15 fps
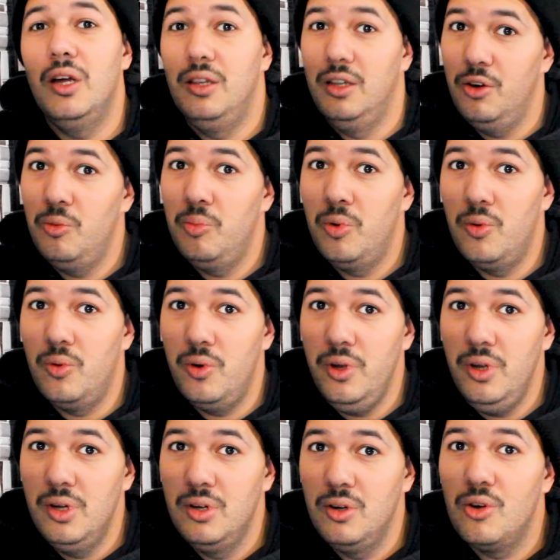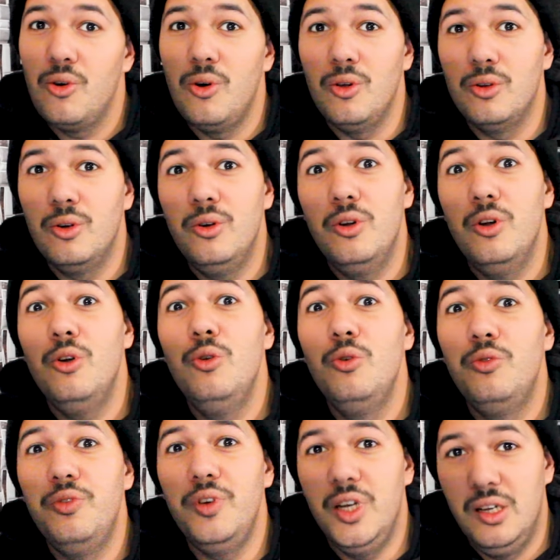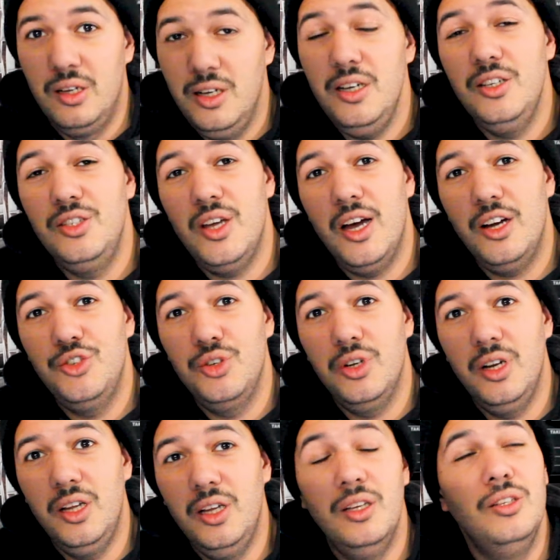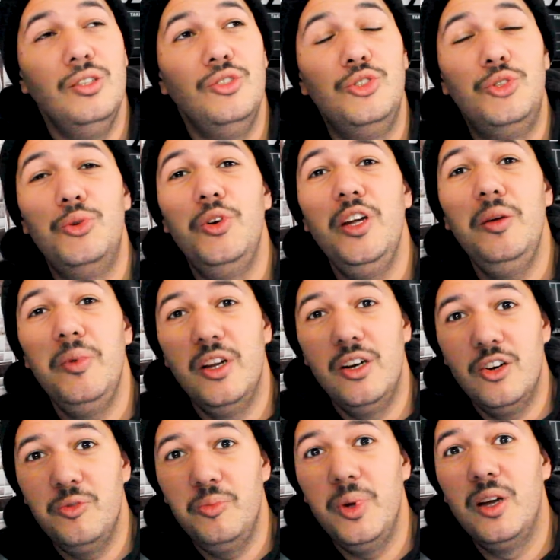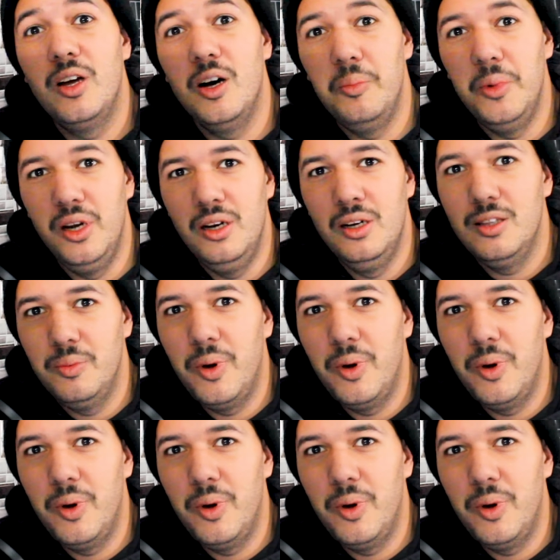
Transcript: a little boy called Luffy is actually dreaming of becoming the